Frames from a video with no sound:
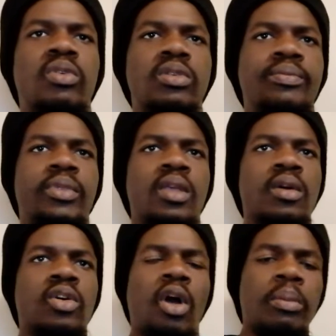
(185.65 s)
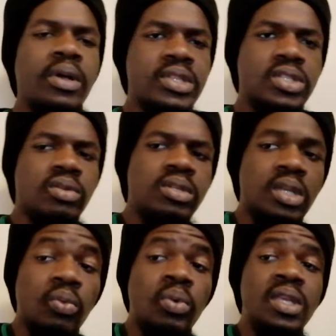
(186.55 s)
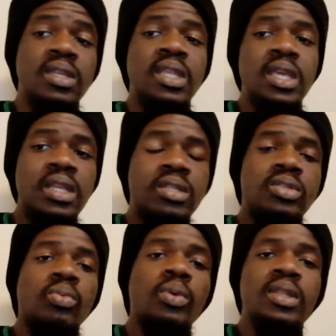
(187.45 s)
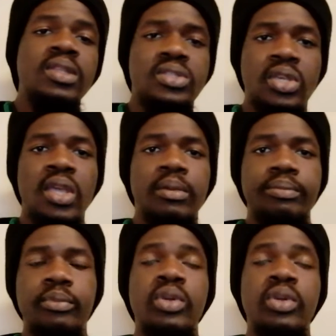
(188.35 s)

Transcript: But come on Sunday, we need to win this game.